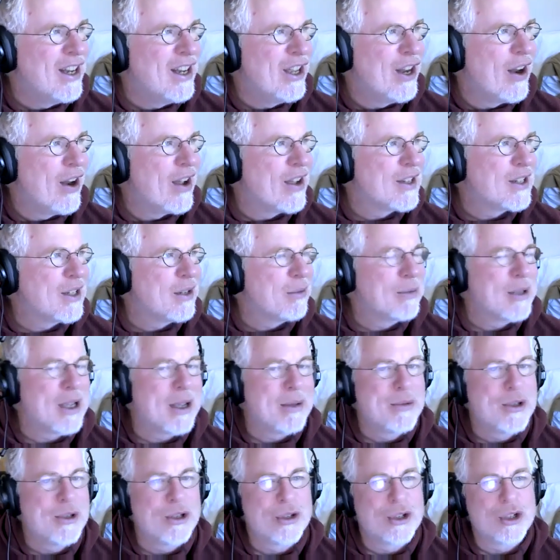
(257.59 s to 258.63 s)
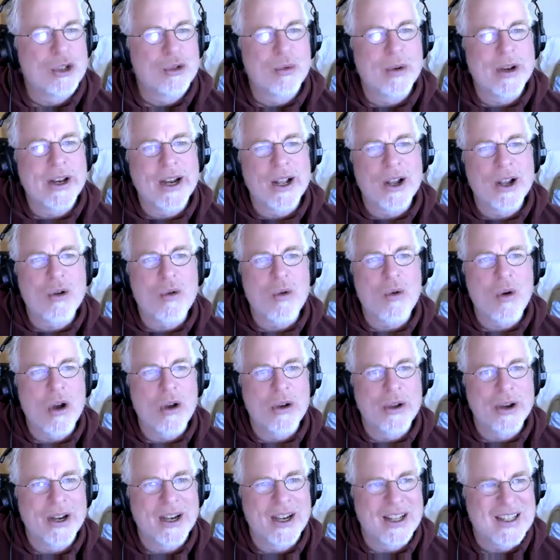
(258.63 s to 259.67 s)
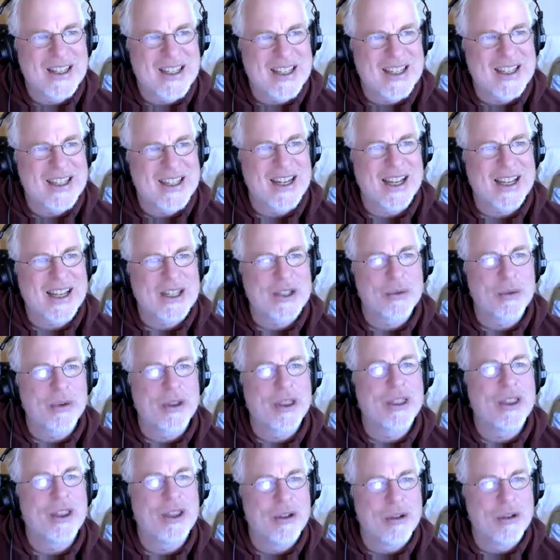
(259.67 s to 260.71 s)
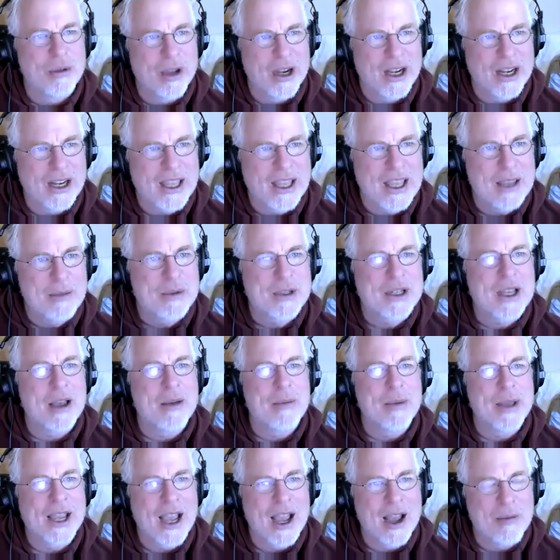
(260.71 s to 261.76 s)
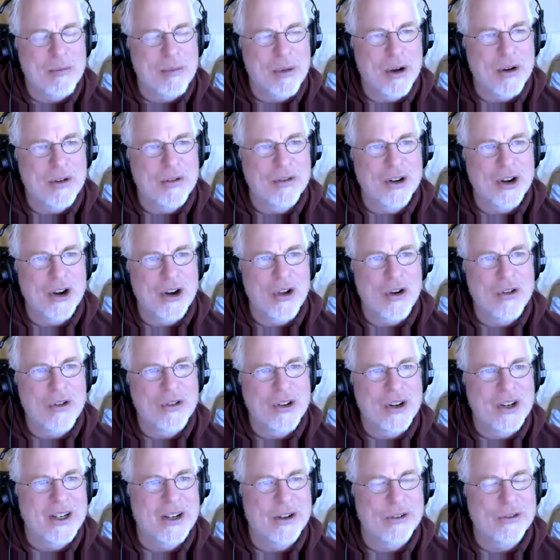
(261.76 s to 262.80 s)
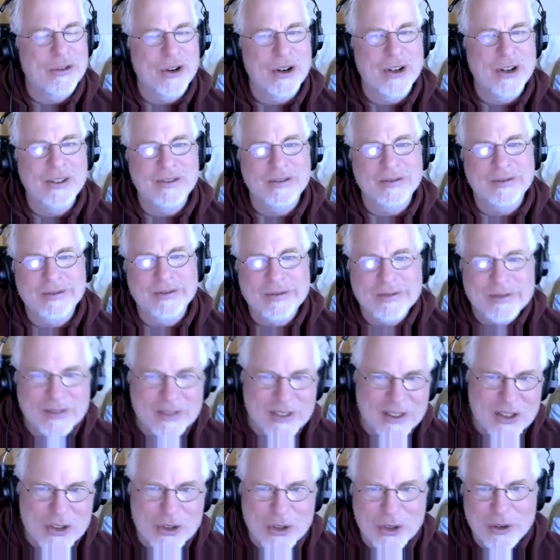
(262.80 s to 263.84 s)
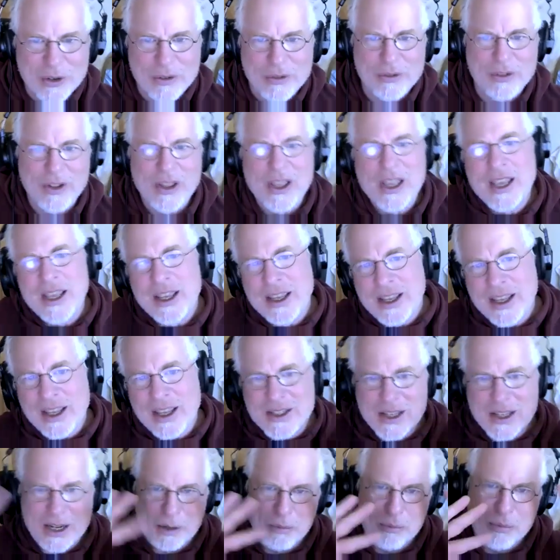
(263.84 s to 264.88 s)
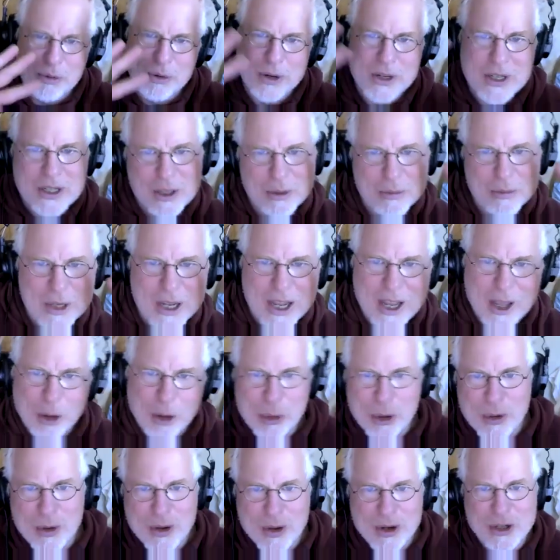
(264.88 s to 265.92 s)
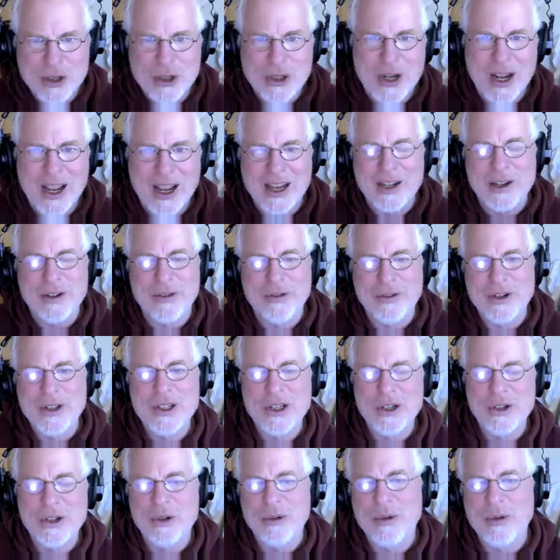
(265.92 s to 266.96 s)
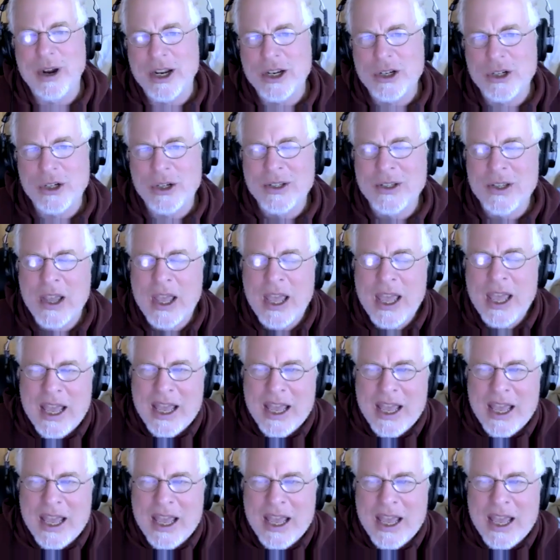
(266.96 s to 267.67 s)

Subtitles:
You know how sometimes you'll just read a quote and it sticks with you and it keeps coming up over and over in different sort of, it's like a prism to help you understand different situations.